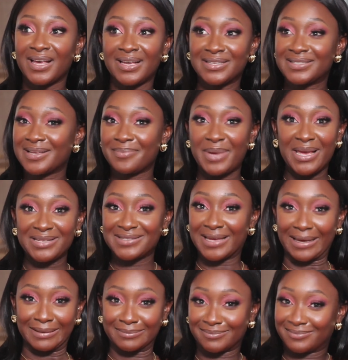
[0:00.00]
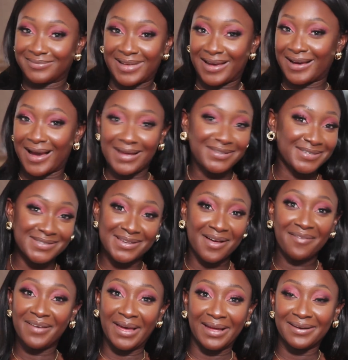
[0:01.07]
it's amazing. Like, I just
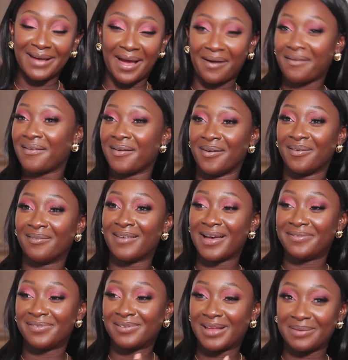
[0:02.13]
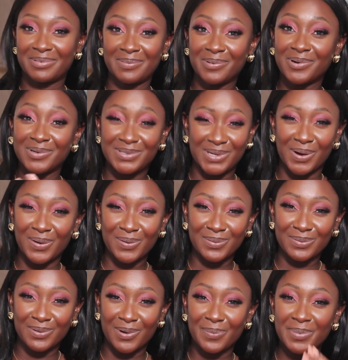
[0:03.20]
love it. I don't know. I feel like people
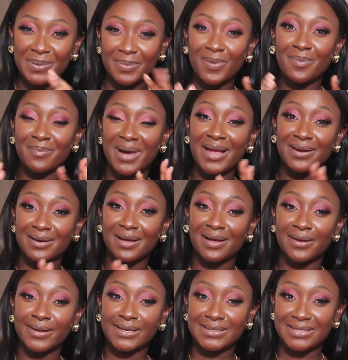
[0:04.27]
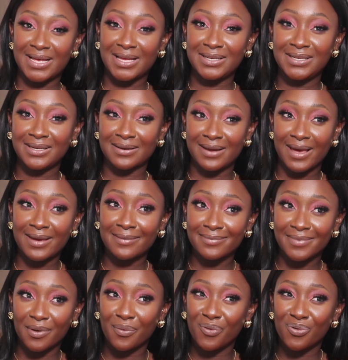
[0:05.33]
don't, or people might not exactly
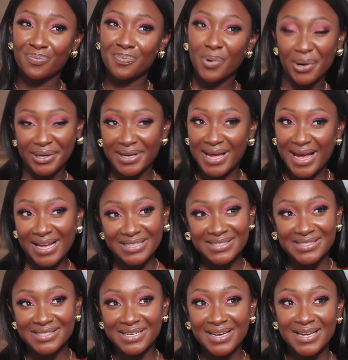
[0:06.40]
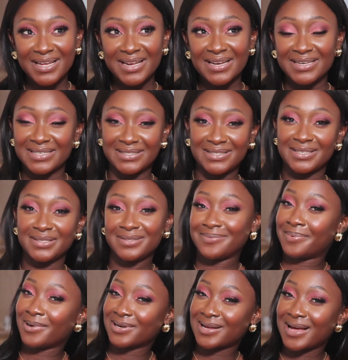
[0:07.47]
like the whole podcast, listening to
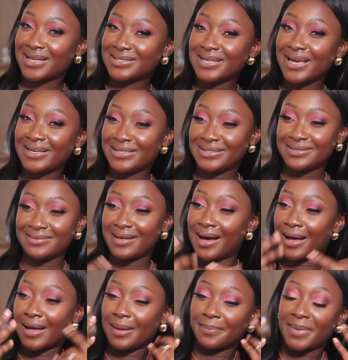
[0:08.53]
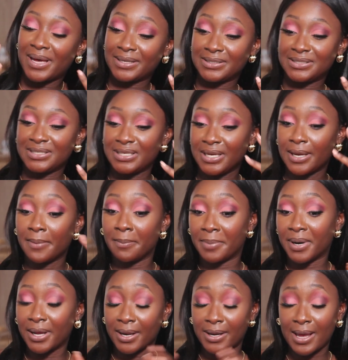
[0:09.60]
podcast I, um, idea,
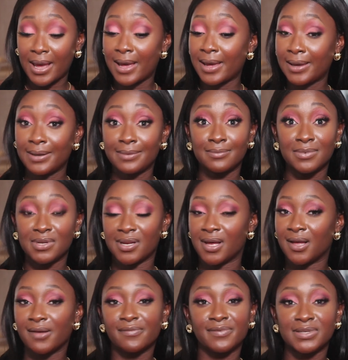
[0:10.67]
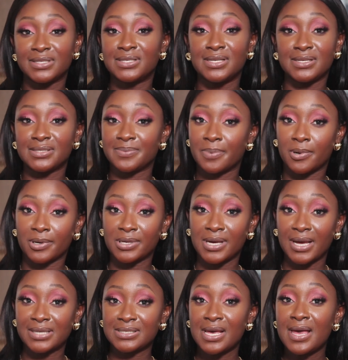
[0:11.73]
but I love listening to
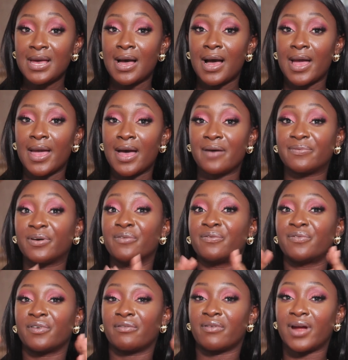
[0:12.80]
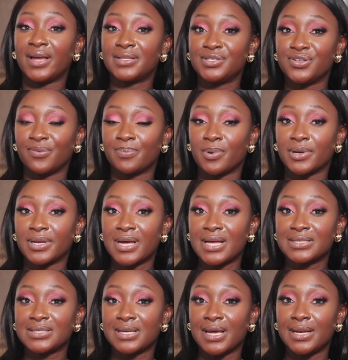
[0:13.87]
podcasts. I have a variety of
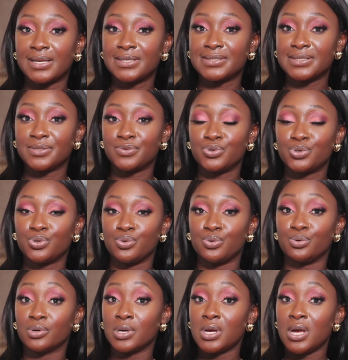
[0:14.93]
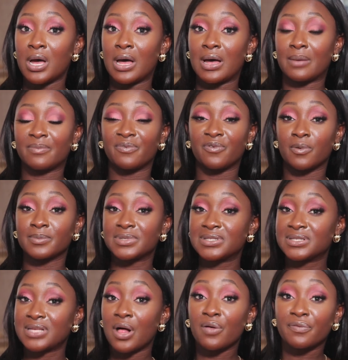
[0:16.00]
podcasts that I listen to, um, from
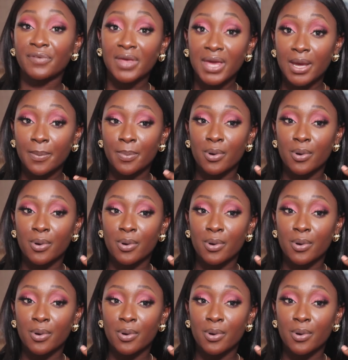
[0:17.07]
self-care